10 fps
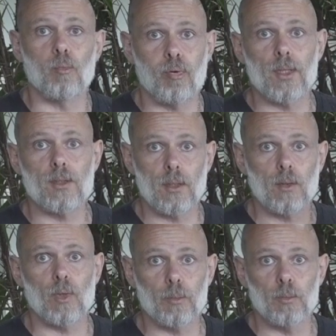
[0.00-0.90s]
pressing
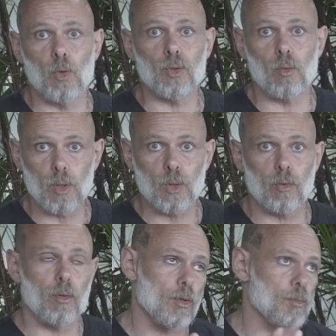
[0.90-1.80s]
will be more towards
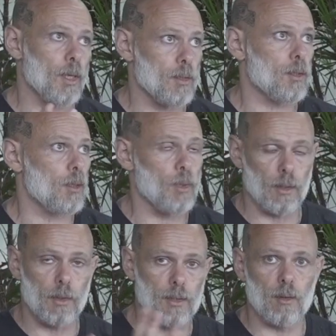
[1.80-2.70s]
shoulders, bicep,
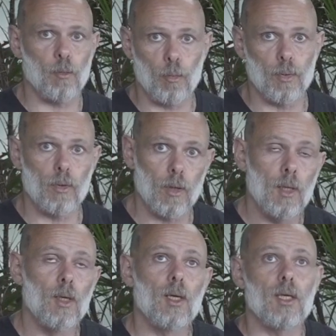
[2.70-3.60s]
like bicep opener.
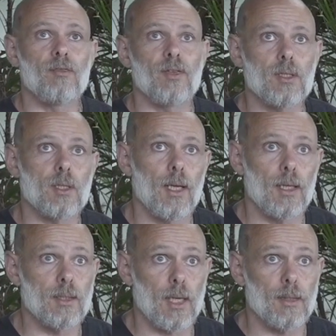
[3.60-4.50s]
If it's
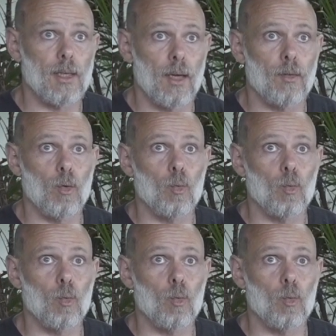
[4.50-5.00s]
legs, that either